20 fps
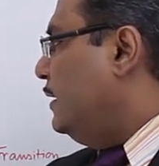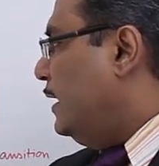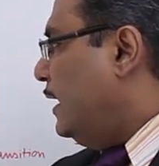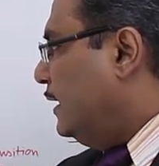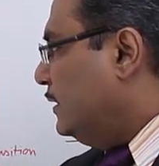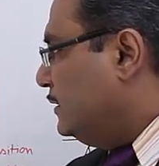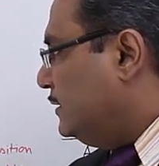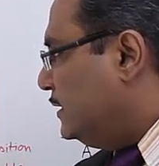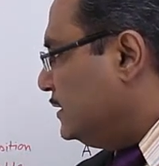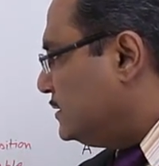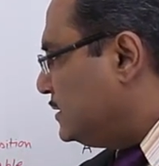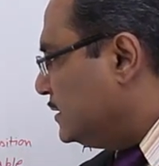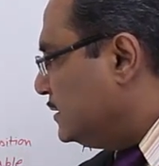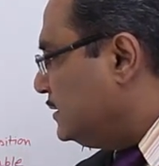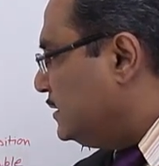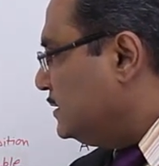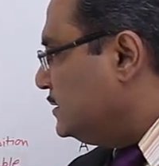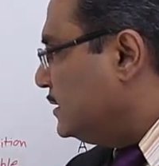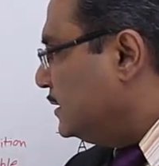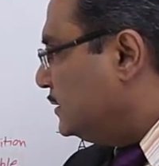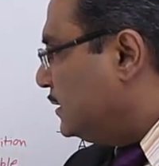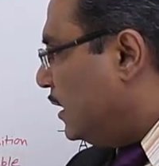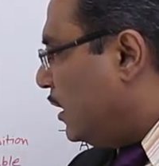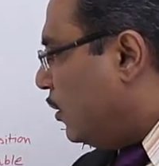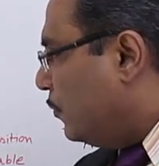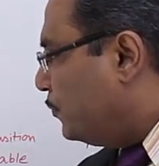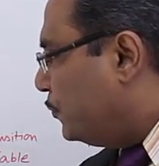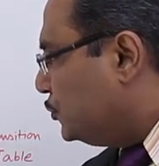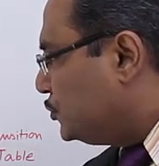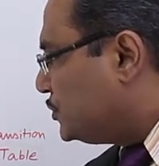and these are, these are the
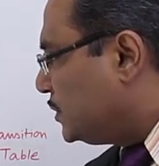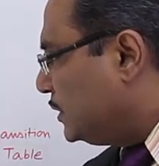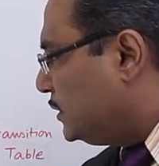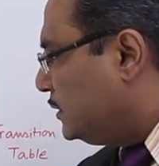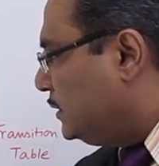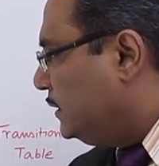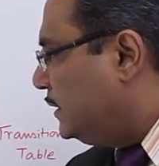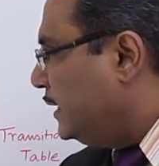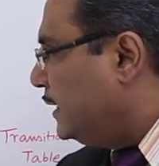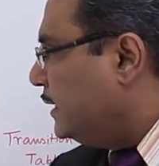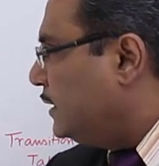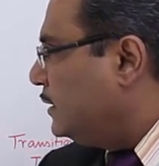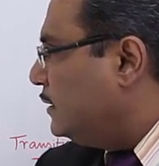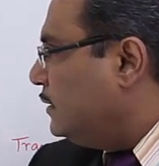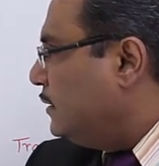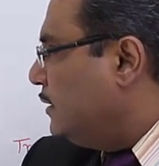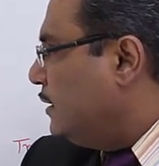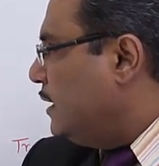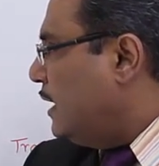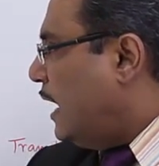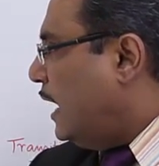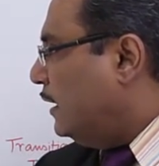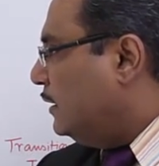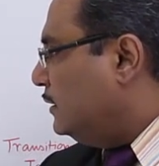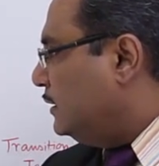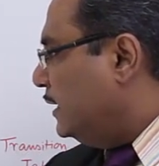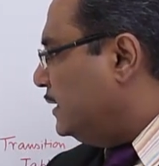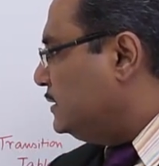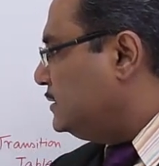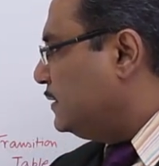outputs are there
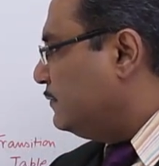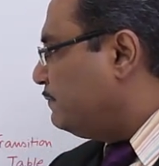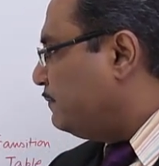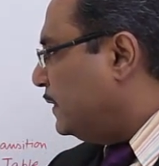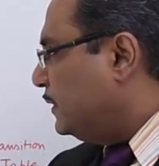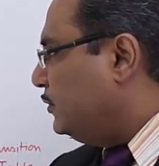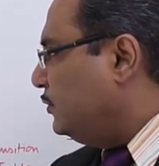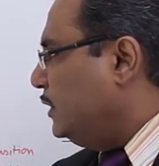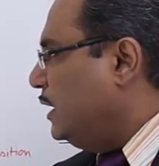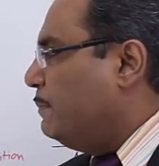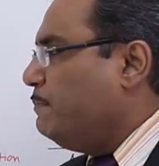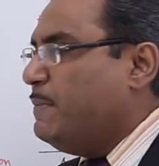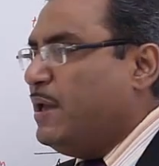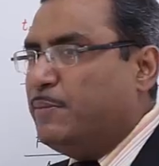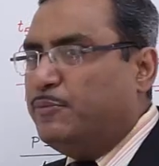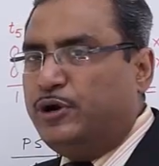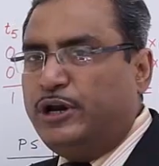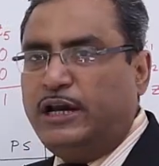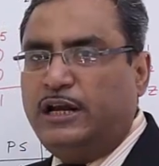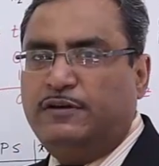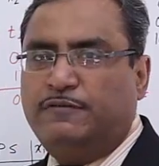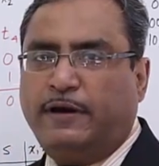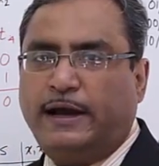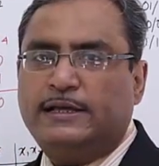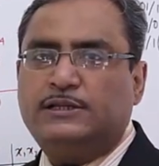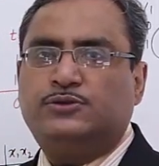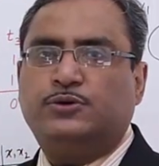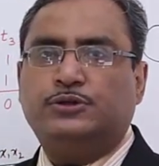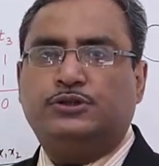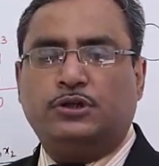and that is a particular memory
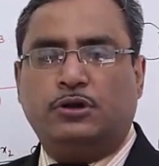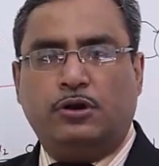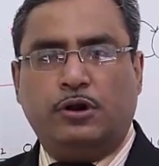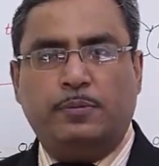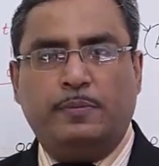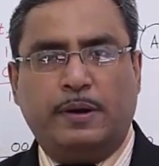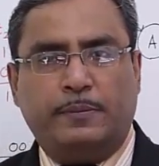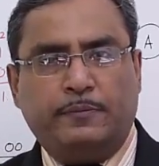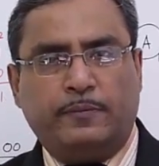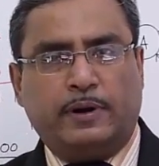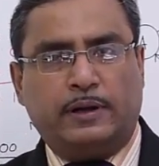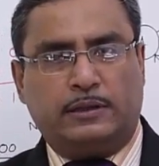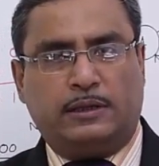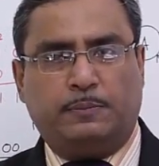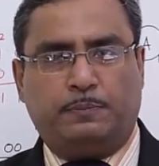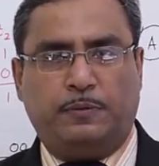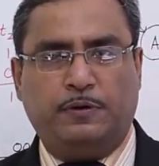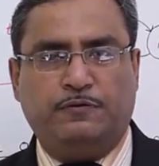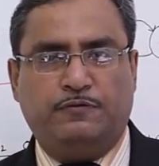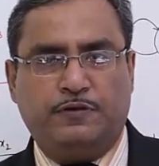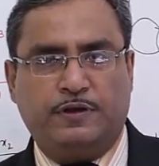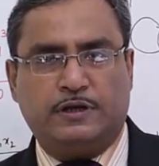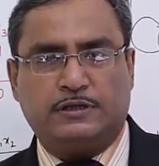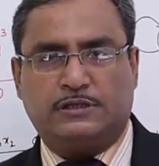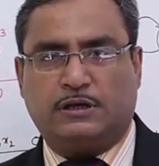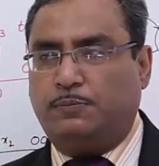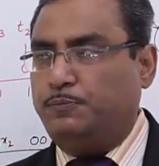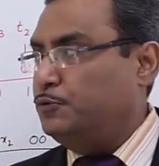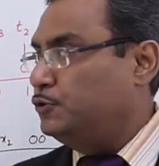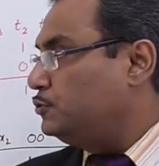device which will remember the previous
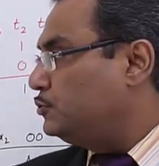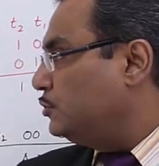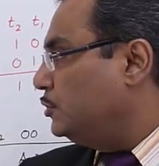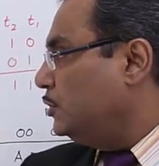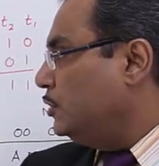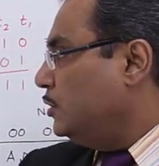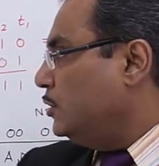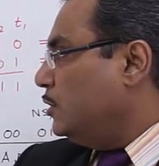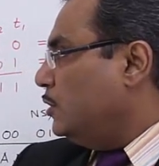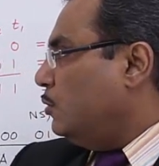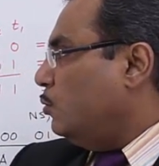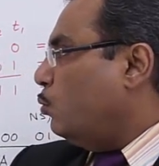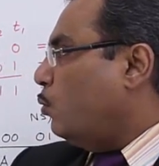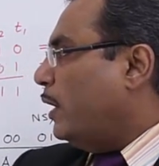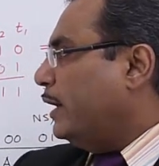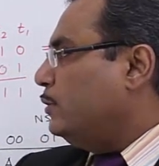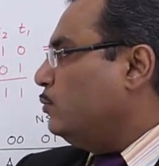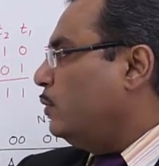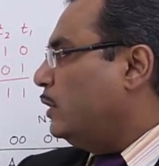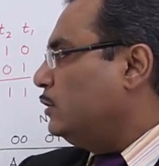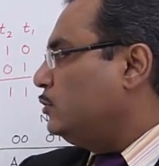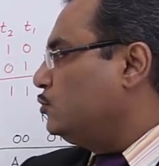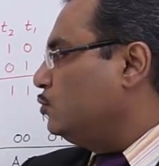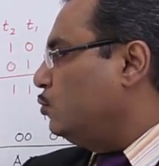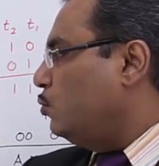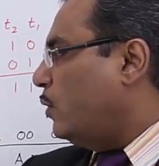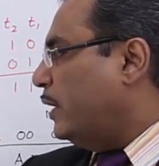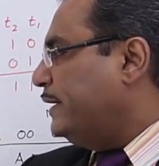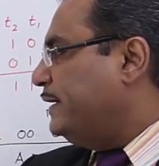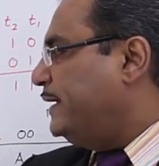output y1
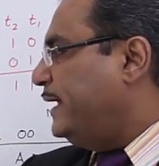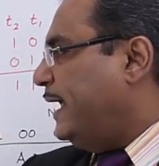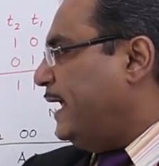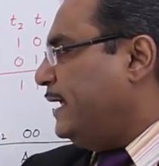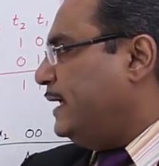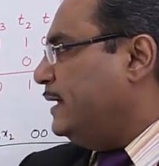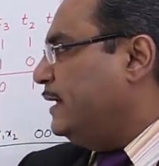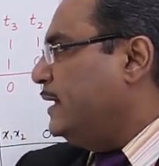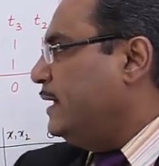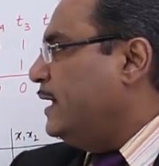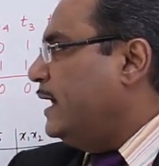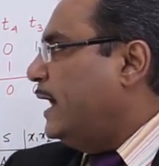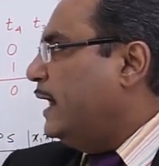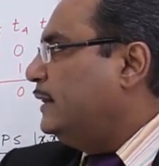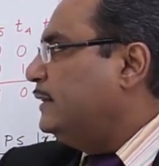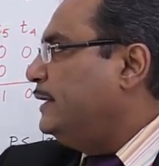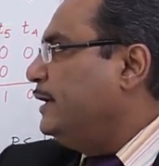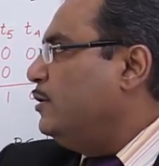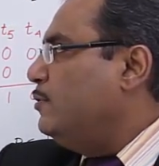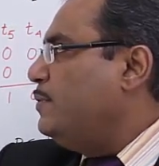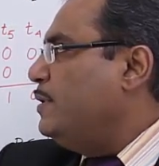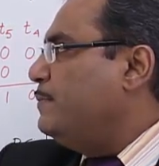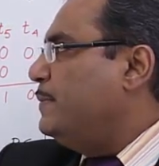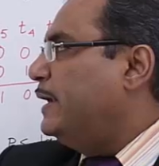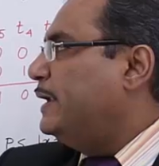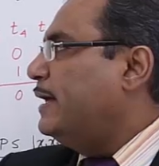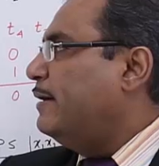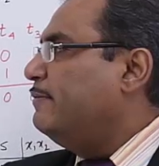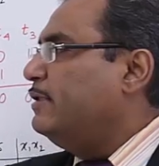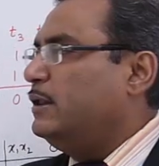to yk and they will be
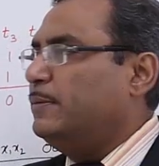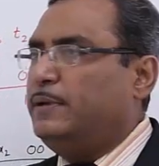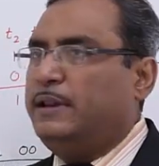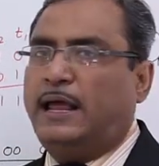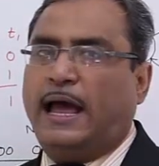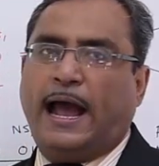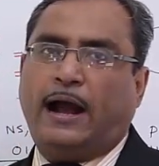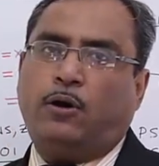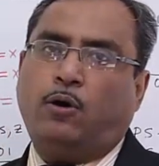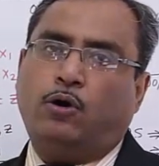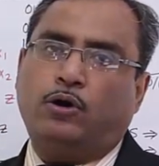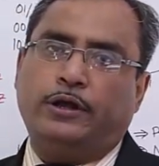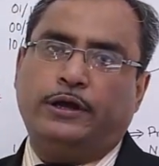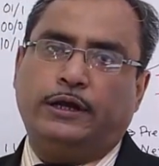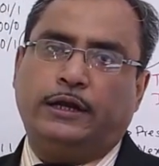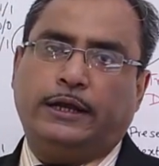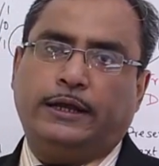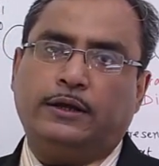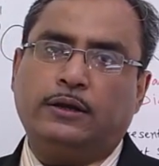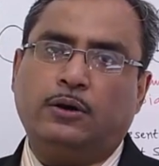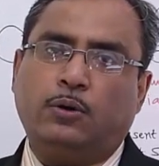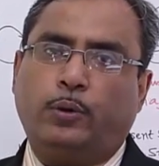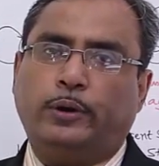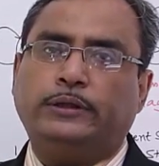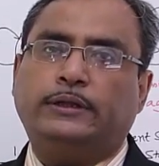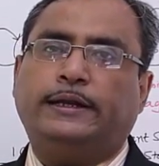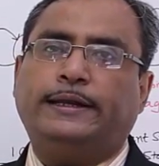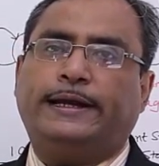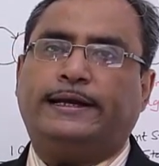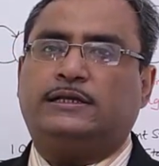made available accordingly when
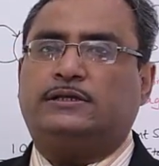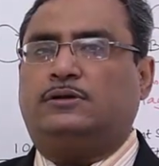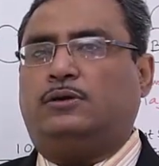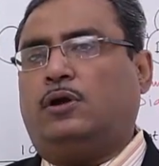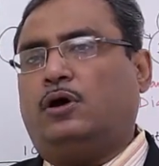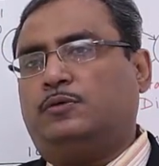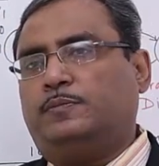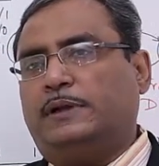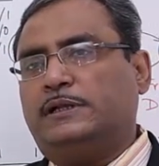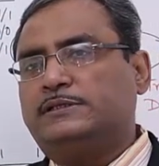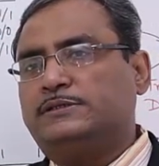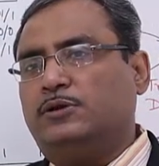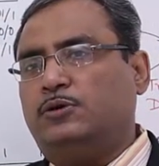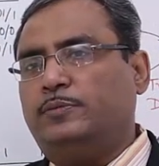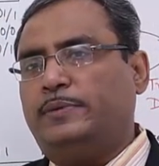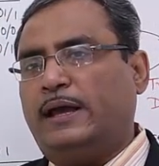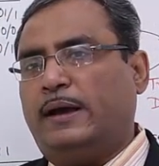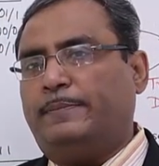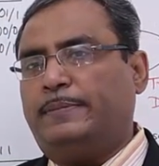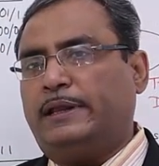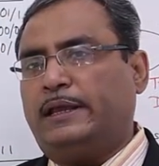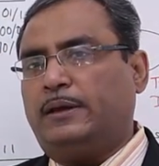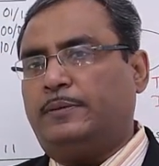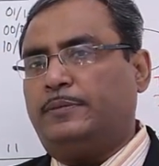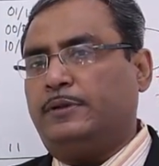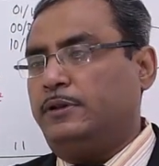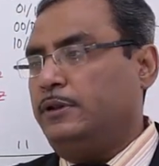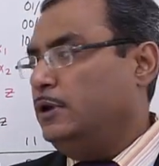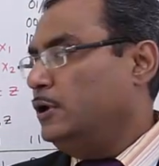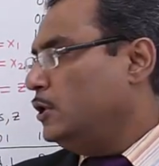the next clock pulse will be
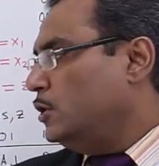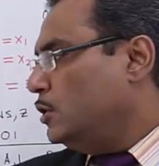applicable.